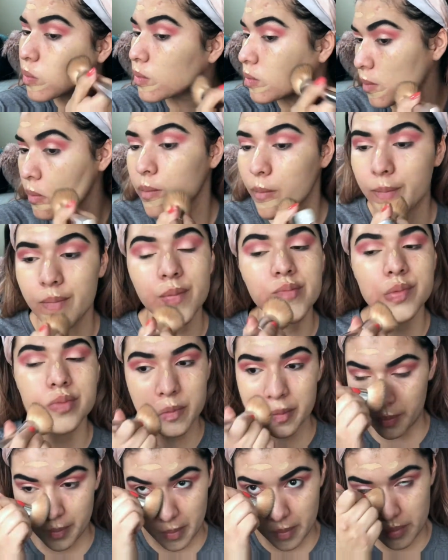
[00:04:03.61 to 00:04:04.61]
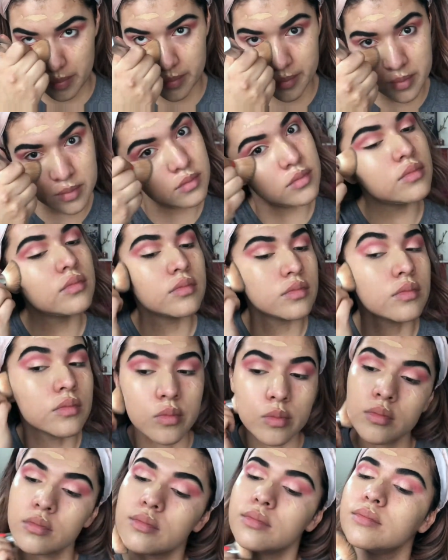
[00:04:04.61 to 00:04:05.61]
I think this one's from Kiko Cosmetics,
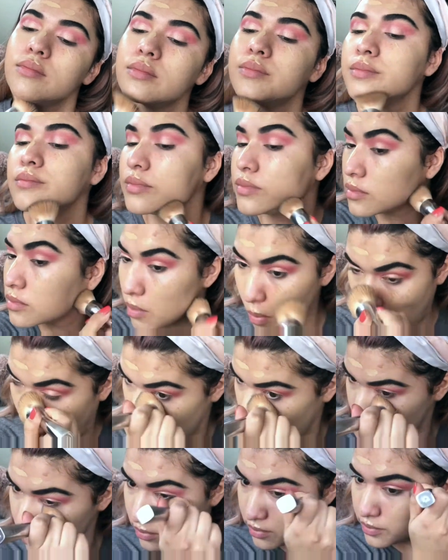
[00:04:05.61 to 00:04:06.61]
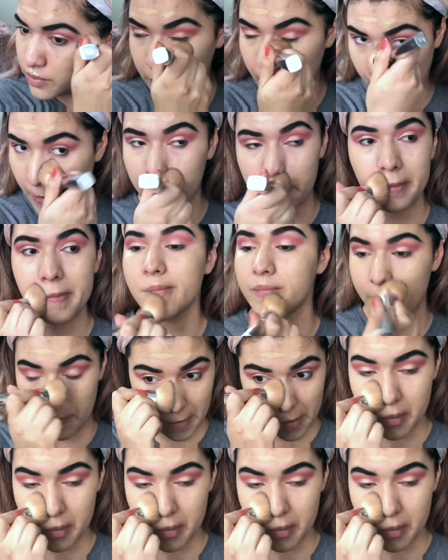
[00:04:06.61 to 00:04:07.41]
and I'm just pressing it into my skin and not